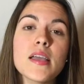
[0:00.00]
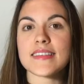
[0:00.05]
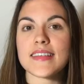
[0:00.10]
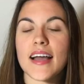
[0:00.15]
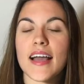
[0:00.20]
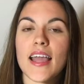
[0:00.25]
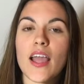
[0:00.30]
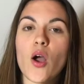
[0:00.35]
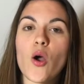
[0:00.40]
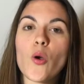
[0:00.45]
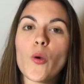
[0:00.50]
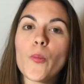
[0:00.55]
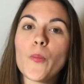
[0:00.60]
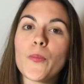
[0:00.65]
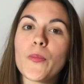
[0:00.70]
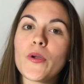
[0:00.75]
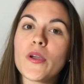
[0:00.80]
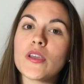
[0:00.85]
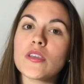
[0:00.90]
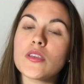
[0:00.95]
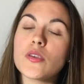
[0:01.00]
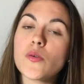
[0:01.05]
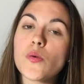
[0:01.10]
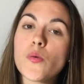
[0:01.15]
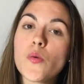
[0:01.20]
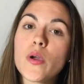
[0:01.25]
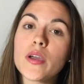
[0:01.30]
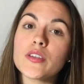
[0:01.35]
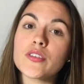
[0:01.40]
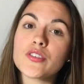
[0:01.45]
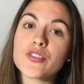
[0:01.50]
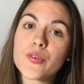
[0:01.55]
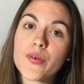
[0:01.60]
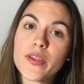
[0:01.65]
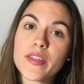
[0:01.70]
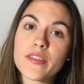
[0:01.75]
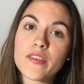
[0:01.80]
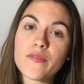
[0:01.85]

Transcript: I hope you enjoyed